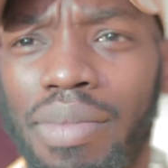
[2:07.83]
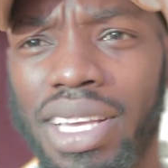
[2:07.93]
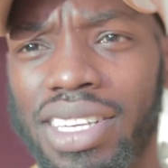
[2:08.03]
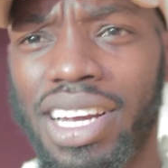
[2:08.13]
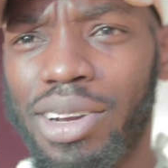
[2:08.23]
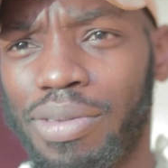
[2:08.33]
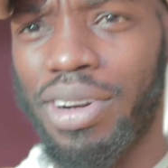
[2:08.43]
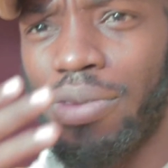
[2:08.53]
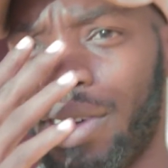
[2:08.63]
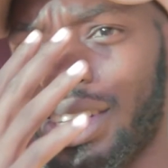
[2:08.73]
amazing kind of
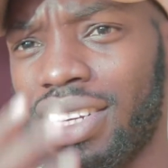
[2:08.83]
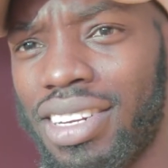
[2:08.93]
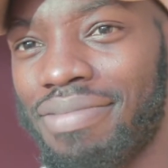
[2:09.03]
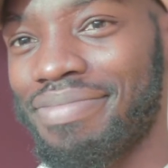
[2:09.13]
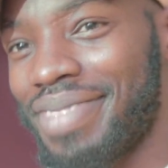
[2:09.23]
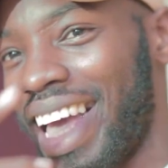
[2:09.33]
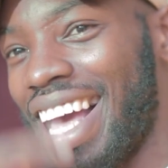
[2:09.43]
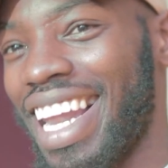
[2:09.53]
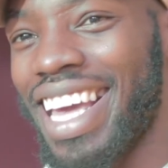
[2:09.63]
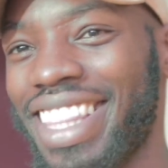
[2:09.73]
reflection.
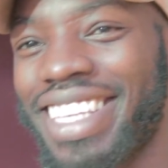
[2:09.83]
I like